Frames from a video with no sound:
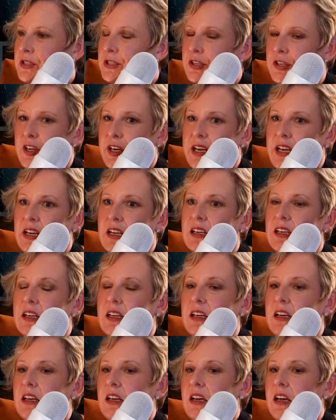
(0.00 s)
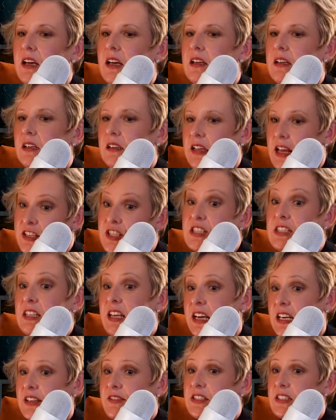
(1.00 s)
During
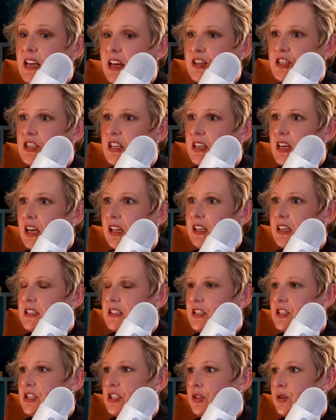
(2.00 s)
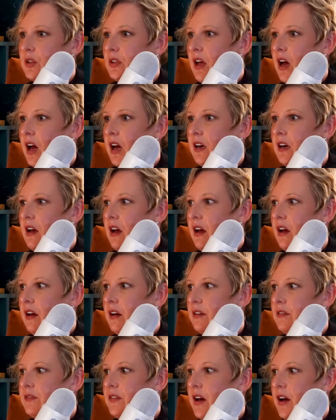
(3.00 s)
legislative session, I listen to a lot
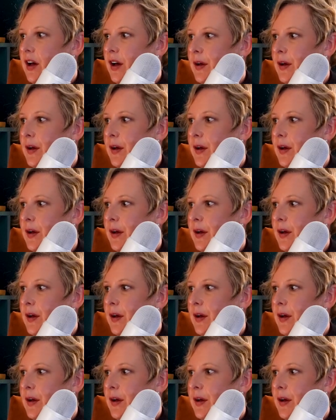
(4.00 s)
of